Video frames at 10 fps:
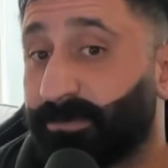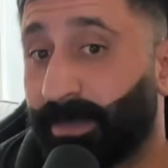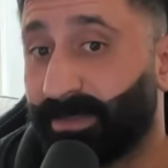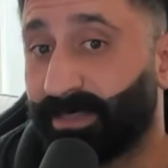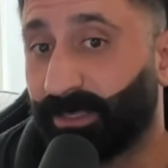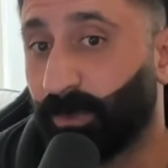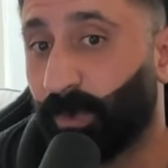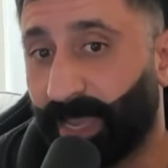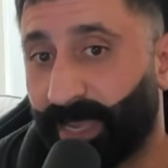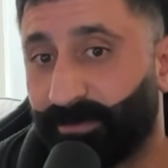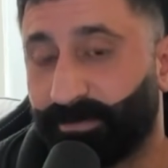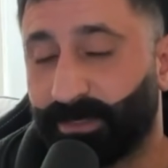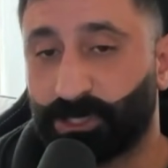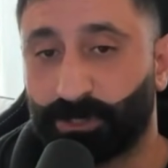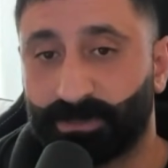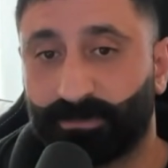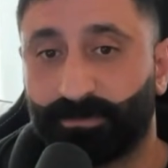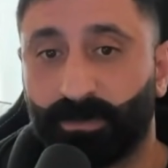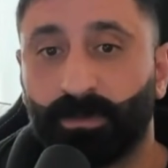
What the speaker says: maybe that you have in terms of